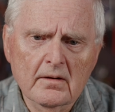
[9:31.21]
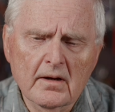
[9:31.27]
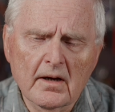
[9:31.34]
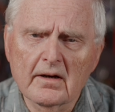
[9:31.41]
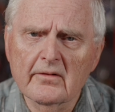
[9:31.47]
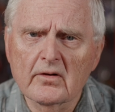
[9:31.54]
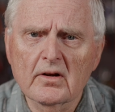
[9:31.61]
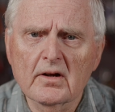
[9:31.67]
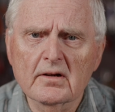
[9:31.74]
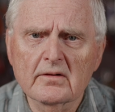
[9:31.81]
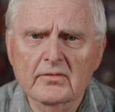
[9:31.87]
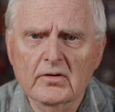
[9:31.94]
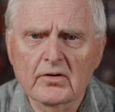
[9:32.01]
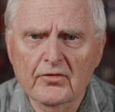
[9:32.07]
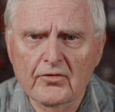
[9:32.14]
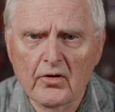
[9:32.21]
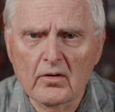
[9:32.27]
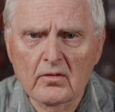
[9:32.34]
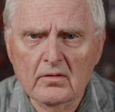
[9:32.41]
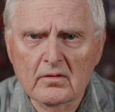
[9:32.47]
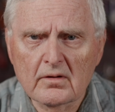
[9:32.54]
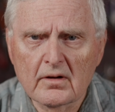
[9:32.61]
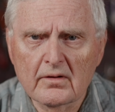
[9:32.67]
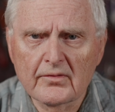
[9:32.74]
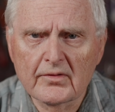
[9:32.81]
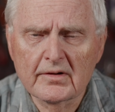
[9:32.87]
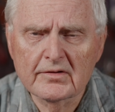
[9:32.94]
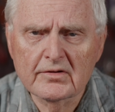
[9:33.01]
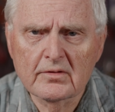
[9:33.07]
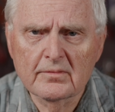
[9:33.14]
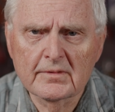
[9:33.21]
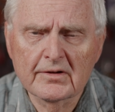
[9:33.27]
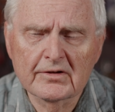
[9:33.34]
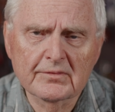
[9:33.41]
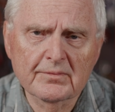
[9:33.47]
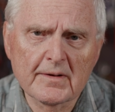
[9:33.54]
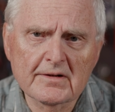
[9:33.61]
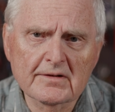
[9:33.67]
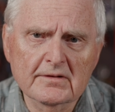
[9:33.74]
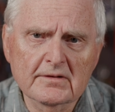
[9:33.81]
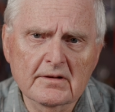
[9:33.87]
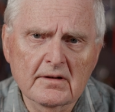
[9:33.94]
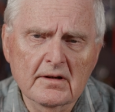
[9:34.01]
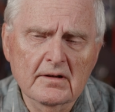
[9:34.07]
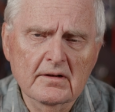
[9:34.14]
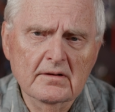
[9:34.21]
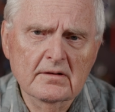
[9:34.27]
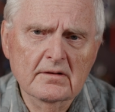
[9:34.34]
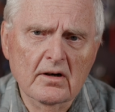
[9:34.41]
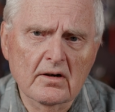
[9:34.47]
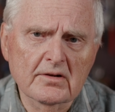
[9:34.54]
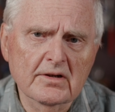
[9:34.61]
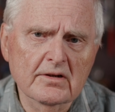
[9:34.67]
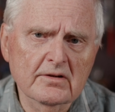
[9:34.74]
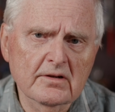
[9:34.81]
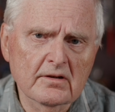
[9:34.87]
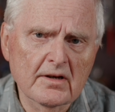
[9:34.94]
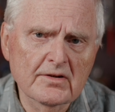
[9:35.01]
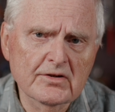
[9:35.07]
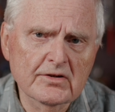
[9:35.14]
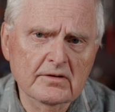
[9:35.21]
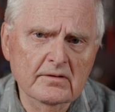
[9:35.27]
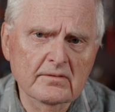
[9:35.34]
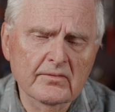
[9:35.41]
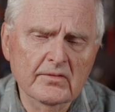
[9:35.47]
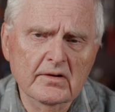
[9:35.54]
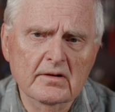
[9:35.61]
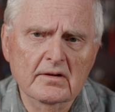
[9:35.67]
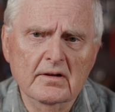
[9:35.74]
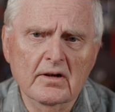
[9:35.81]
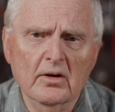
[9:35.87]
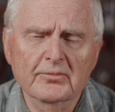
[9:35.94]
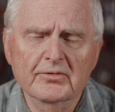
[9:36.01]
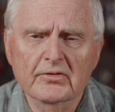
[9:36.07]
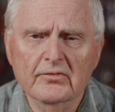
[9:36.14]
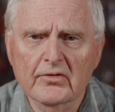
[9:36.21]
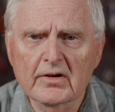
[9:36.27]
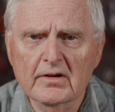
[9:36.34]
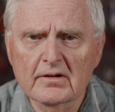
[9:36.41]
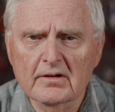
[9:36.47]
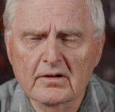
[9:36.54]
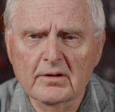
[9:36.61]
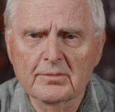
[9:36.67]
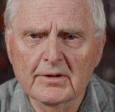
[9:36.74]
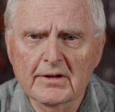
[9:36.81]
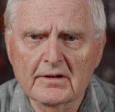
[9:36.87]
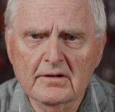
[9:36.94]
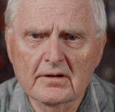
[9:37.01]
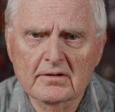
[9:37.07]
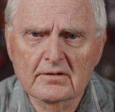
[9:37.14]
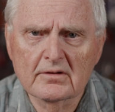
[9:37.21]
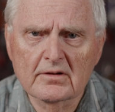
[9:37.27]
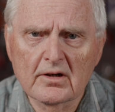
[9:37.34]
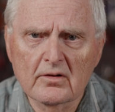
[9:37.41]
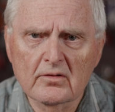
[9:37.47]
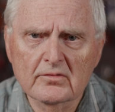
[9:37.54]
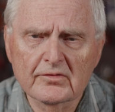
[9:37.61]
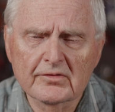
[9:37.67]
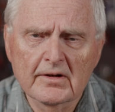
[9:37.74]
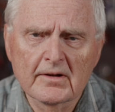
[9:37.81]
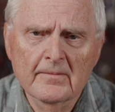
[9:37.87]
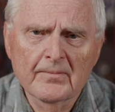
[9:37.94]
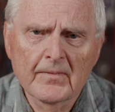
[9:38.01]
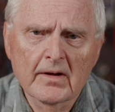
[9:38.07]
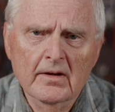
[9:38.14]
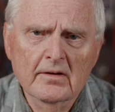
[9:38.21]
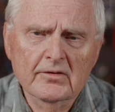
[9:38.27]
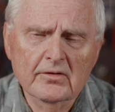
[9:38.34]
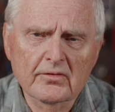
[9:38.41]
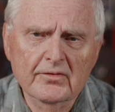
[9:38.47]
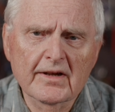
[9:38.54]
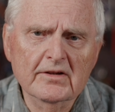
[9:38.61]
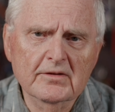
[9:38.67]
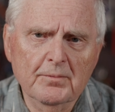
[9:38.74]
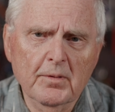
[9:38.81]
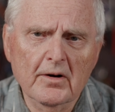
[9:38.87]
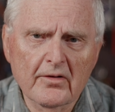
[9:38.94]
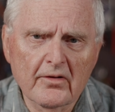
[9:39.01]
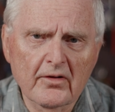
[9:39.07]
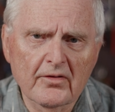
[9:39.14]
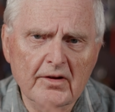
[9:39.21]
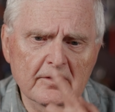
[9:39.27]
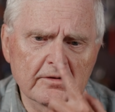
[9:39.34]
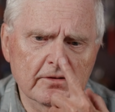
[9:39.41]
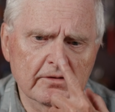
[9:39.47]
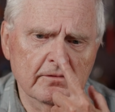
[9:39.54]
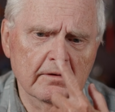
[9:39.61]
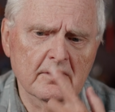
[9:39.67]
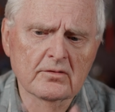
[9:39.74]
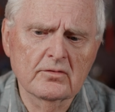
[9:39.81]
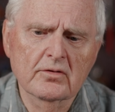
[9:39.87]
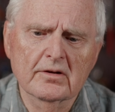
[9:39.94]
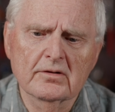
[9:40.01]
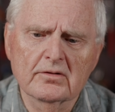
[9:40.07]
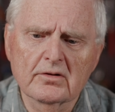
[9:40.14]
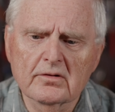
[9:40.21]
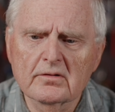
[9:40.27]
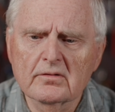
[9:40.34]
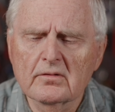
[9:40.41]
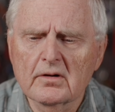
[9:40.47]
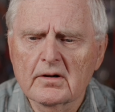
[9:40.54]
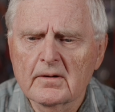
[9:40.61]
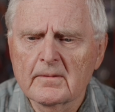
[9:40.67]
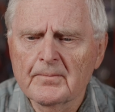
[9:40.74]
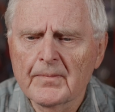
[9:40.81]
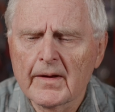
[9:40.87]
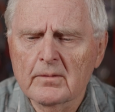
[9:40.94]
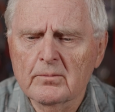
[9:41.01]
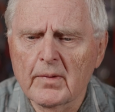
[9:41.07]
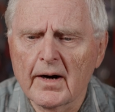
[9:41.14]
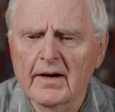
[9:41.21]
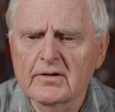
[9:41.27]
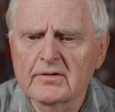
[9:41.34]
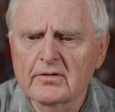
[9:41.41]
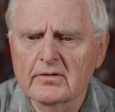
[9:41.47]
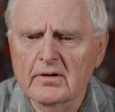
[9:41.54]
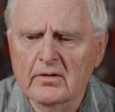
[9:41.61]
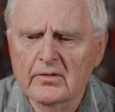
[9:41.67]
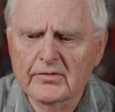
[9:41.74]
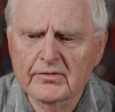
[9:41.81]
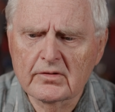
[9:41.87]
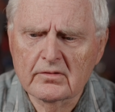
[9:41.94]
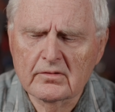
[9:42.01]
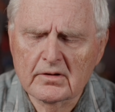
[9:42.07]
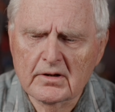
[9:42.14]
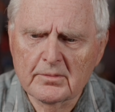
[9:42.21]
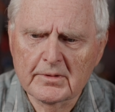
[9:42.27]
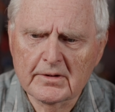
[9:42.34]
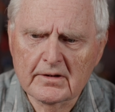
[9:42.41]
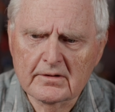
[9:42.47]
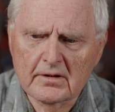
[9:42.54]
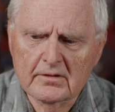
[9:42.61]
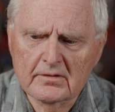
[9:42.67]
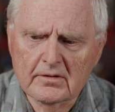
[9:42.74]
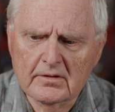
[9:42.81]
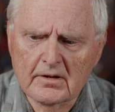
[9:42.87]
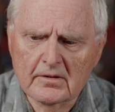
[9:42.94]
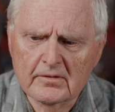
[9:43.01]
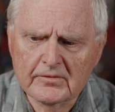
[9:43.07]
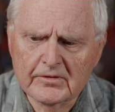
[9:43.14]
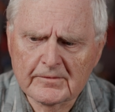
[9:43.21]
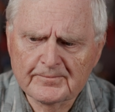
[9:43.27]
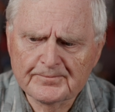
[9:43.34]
I have a lot of control of the instrument, especially articulation helps really eliminate undertones. So that's part of the things that you can do behind your nose to eliminate undertones.